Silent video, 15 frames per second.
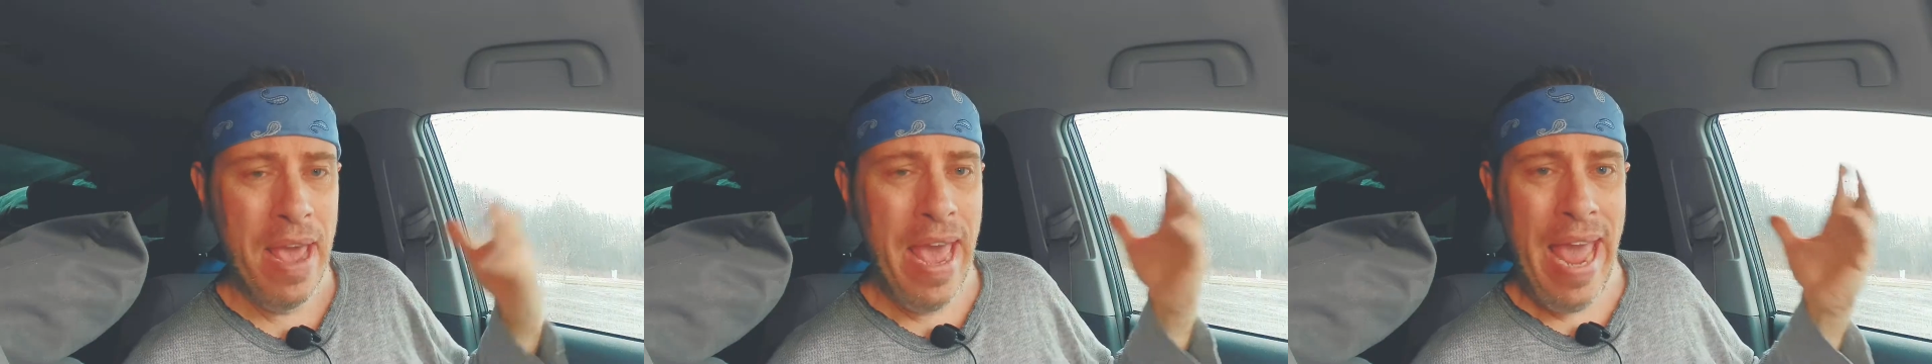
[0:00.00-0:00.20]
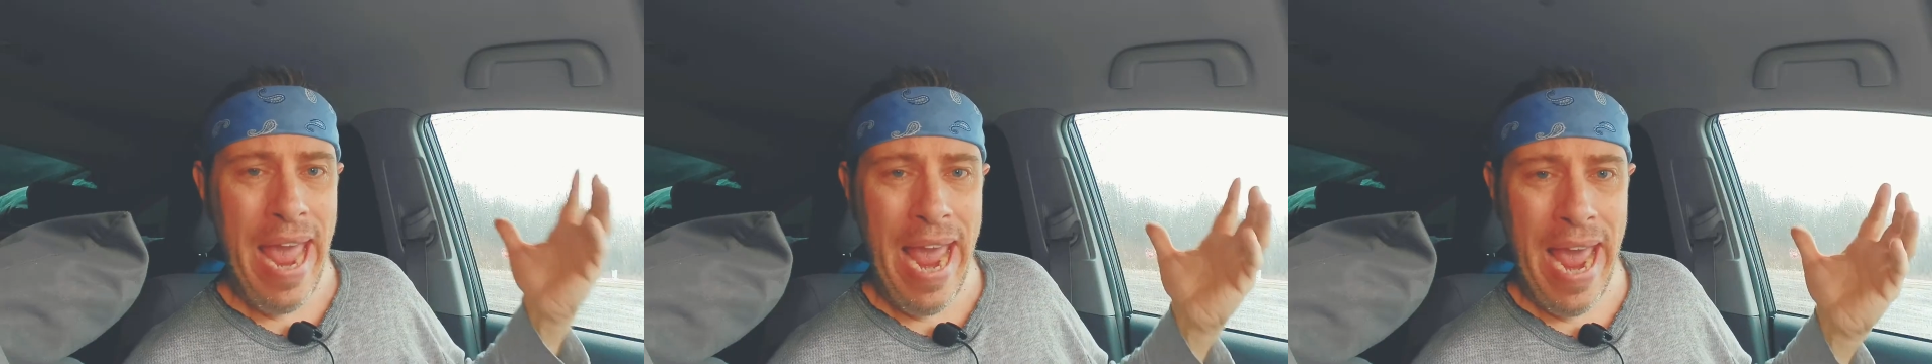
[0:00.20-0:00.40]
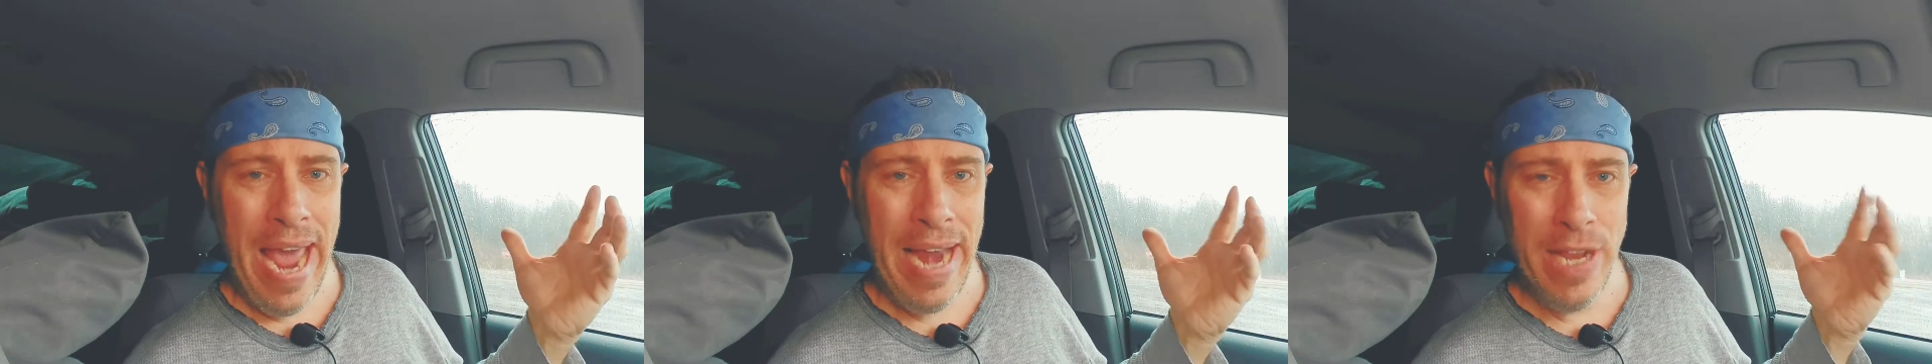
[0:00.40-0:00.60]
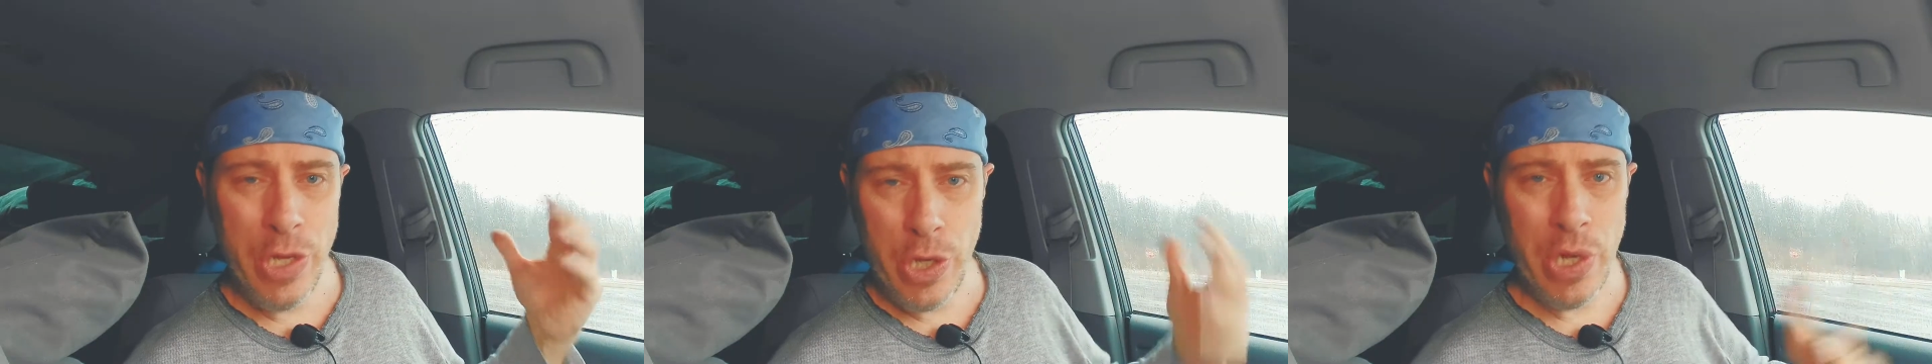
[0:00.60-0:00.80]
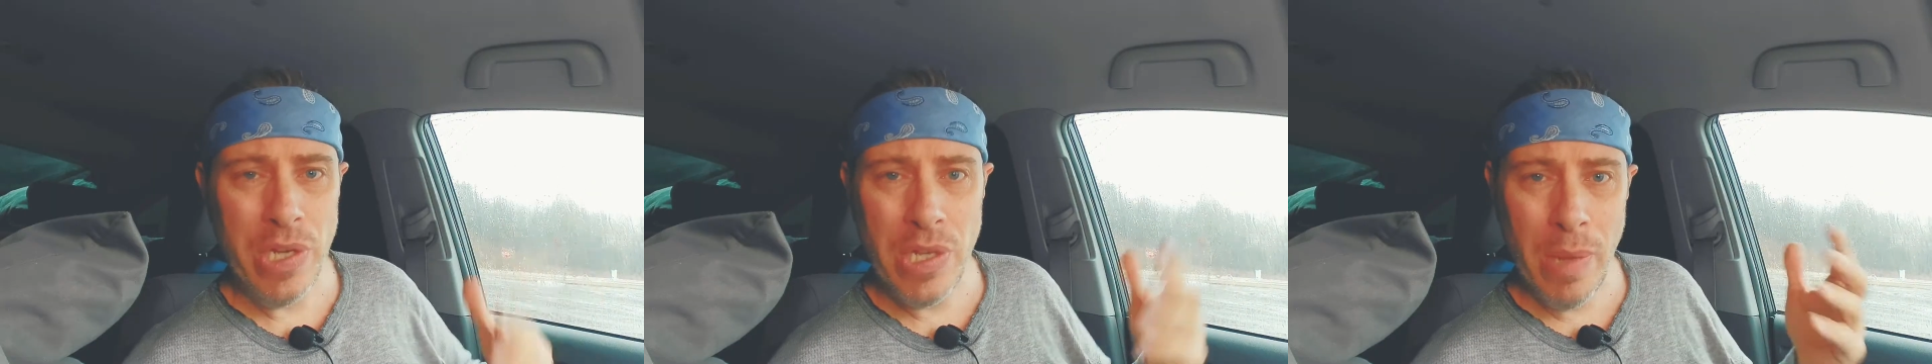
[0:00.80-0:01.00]
And it's
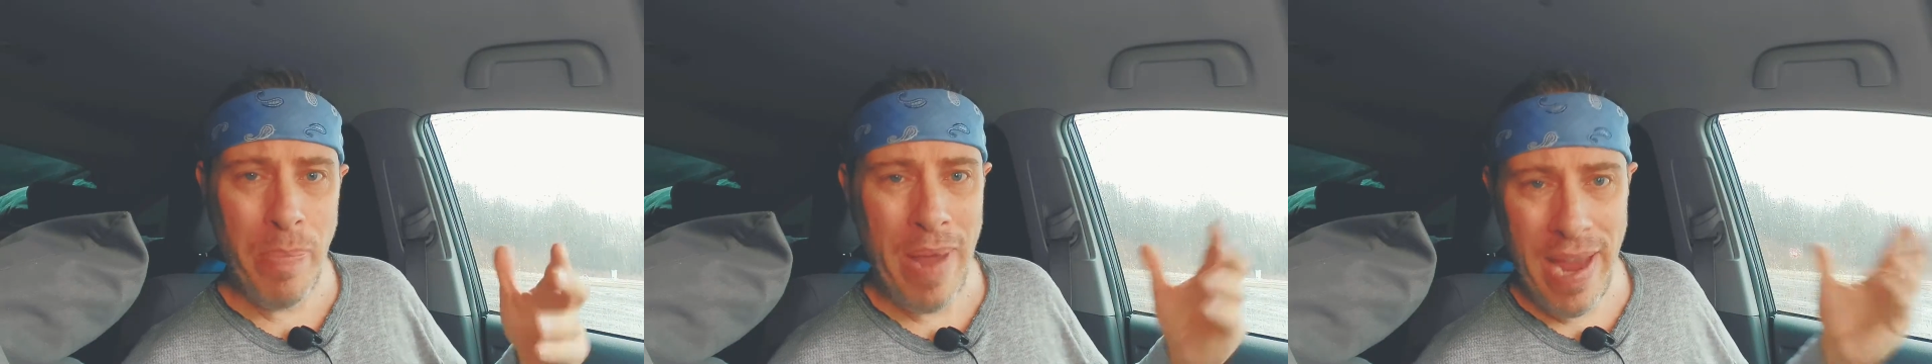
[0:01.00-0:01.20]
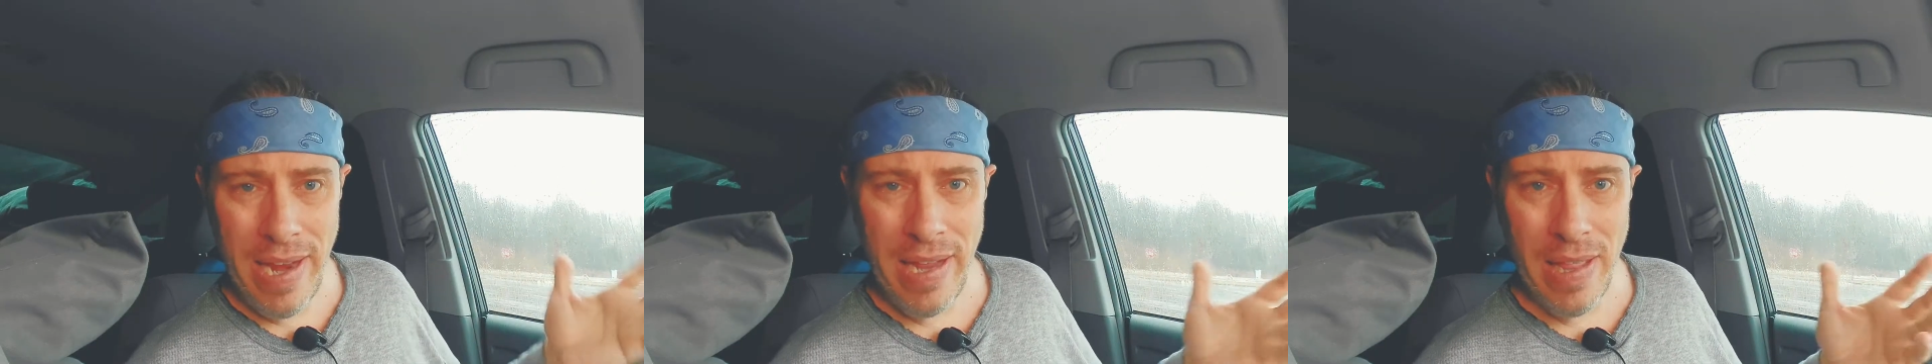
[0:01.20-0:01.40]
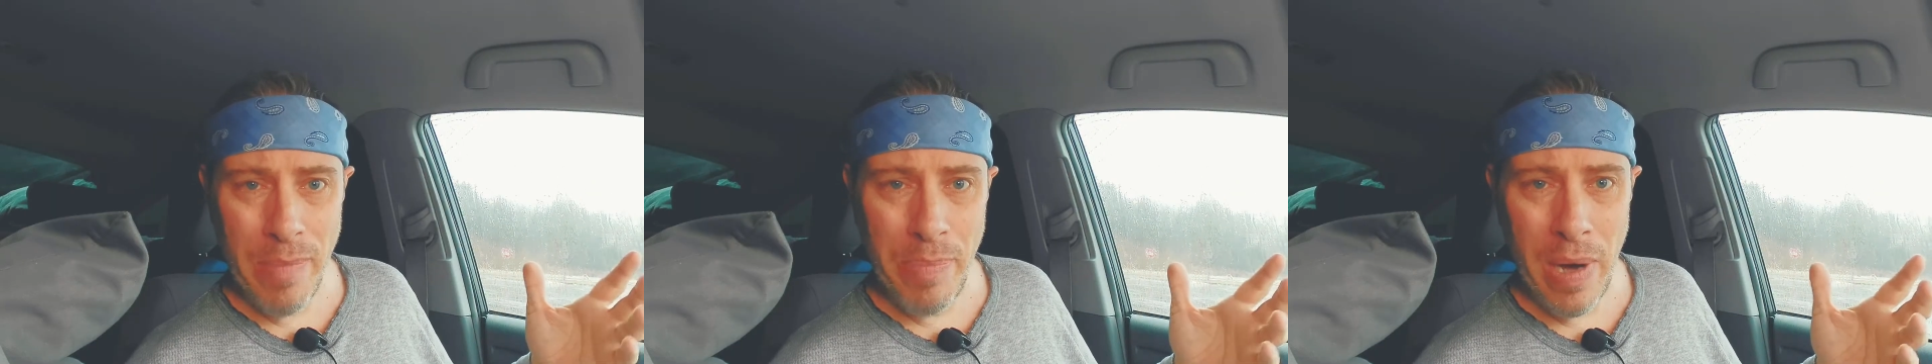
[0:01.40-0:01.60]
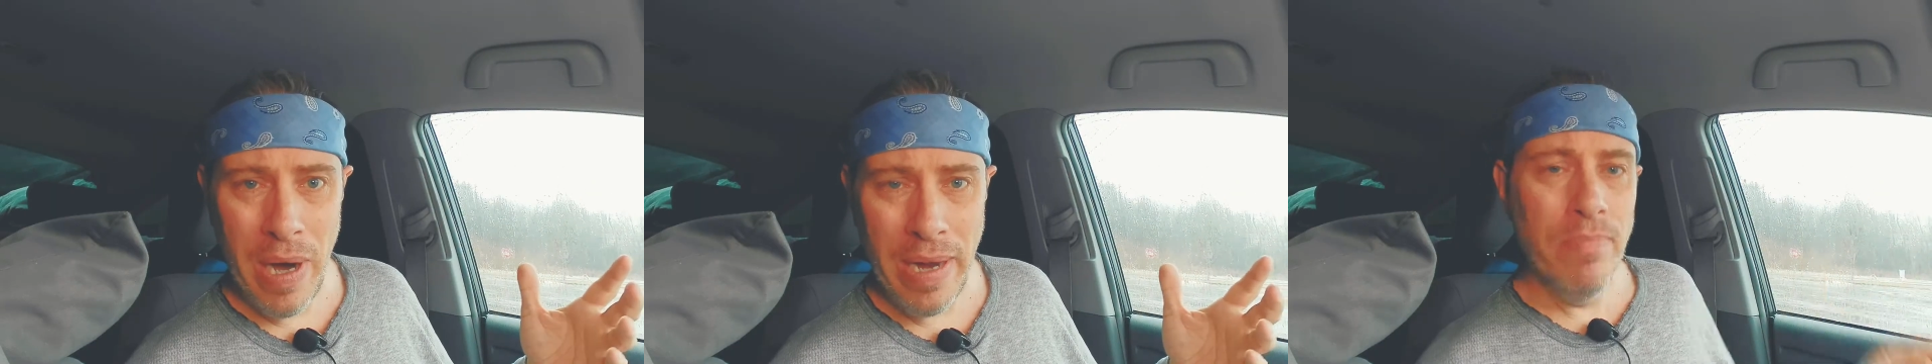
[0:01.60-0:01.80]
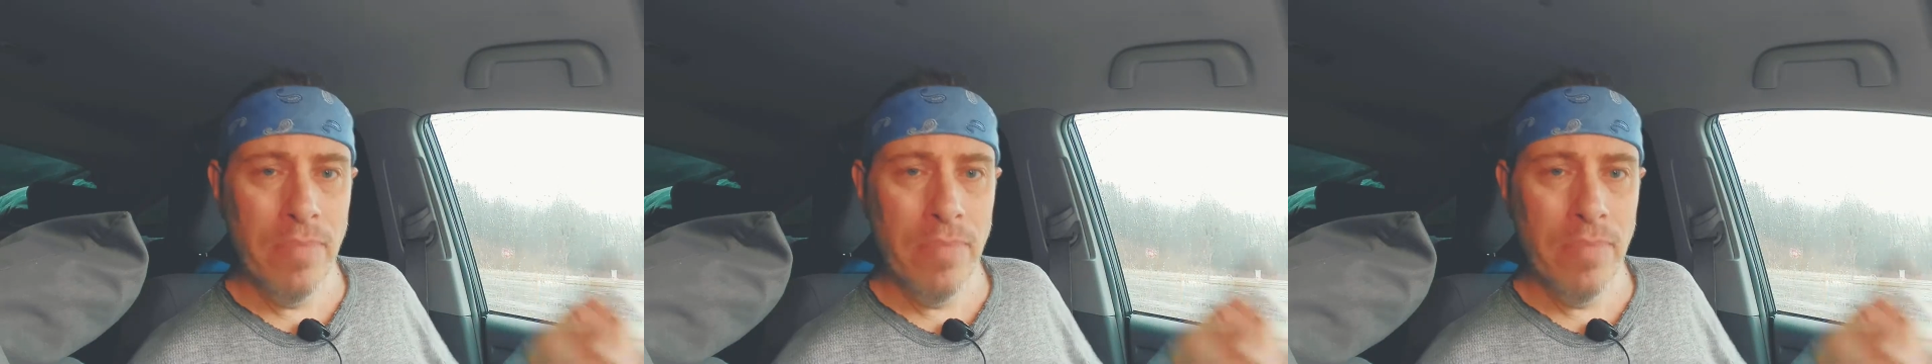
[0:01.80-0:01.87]
just a pain in the butt.